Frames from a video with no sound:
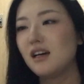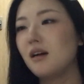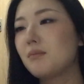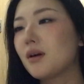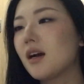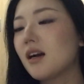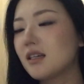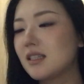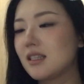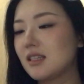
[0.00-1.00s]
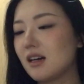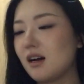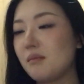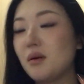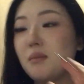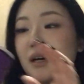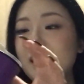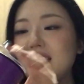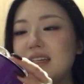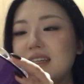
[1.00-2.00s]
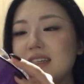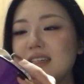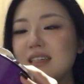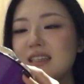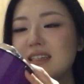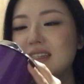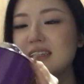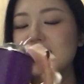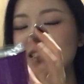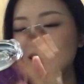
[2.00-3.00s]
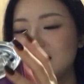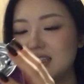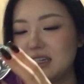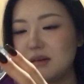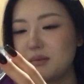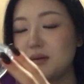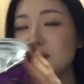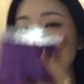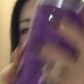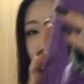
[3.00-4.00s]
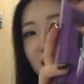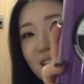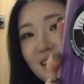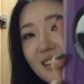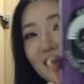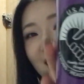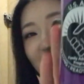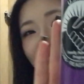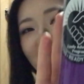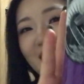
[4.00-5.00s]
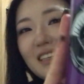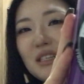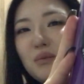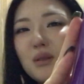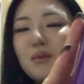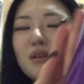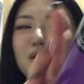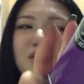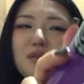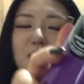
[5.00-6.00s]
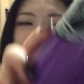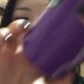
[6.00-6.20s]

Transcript: products on my study table. So this was one of my